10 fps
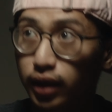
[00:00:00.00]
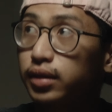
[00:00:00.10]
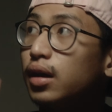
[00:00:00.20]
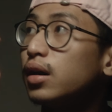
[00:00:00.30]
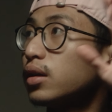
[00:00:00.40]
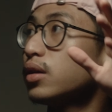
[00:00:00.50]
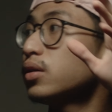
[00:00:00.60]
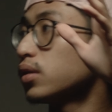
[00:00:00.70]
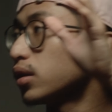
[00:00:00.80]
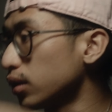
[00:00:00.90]
got the
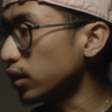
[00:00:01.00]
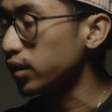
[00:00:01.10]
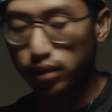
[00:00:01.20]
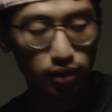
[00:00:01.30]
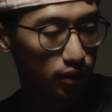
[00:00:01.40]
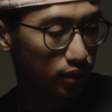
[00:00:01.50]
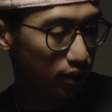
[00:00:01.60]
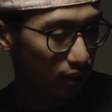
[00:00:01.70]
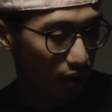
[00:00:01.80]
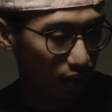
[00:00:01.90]
audio, I got the light stay
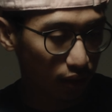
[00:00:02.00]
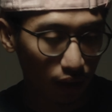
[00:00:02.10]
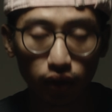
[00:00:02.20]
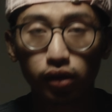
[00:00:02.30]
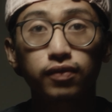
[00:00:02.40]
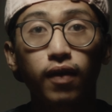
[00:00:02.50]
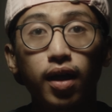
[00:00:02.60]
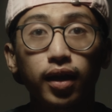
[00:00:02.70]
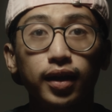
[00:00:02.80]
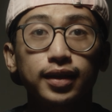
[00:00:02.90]
stand, and the audio is
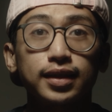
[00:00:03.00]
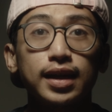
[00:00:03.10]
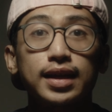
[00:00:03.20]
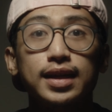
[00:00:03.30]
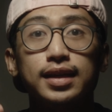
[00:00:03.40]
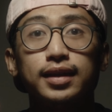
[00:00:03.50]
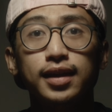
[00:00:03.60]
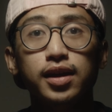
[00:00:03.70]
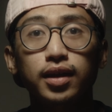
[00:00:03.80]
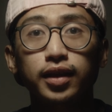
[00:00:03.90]
fine.
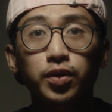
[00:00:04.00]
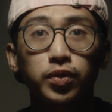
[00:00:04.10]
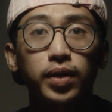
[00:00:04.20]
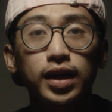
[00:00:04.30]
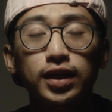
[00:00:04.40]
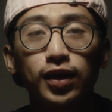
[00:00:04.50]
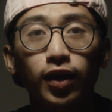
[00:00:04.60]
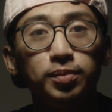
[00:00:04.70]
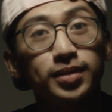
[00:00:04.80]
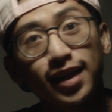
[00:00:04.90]
Okay, I think we're ready to
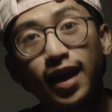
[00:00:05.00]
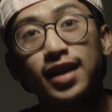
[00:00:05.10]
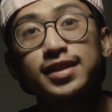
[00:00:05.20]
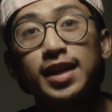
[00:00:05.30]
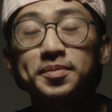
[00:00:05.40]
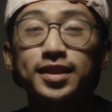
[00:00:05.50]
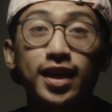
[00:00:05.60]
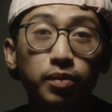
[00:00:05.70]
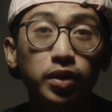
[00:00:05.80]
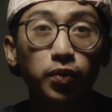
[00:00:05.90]
go. Hey guys, name's
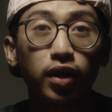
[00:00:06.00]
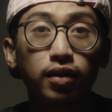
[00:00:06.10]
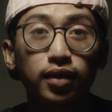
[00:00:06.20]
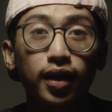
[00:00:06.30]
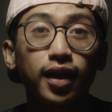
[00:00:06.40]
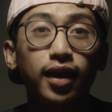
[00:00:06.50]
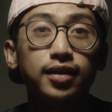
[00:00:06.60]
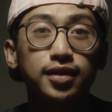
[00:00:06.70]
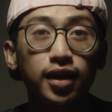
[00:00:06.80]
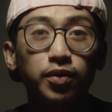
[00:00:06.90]
Keenan Manuel,
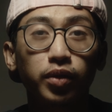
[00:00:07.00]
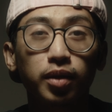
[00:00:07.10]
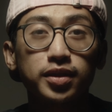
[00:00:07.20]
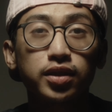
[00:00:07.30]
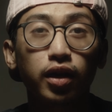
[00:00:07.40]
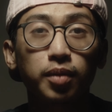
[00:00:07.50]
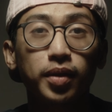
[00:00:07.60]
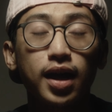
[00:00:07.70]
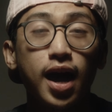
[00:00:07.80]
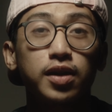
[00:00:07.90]
and today we're going to be talking
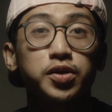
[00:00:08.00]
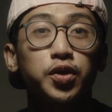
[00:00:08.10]
about how to